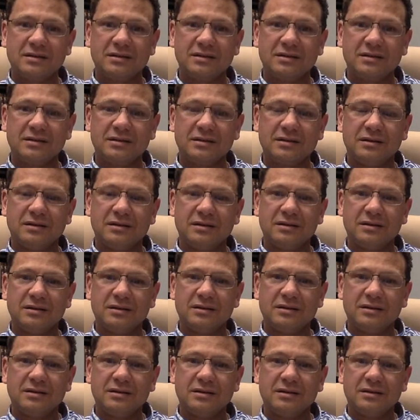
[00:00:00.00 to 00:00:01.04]

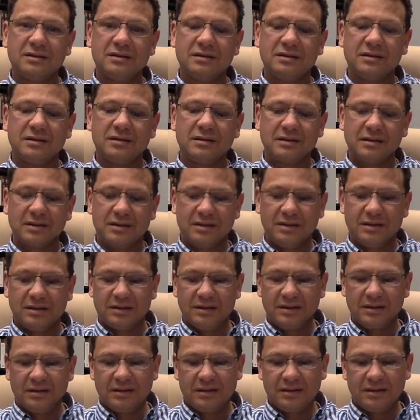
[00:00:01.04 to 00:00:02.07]

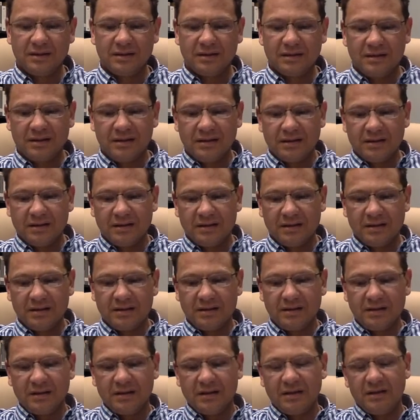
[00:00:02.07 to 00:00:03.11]

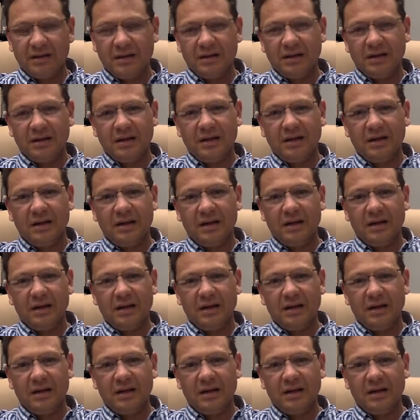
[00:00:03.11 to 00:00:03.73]
(no one is talking)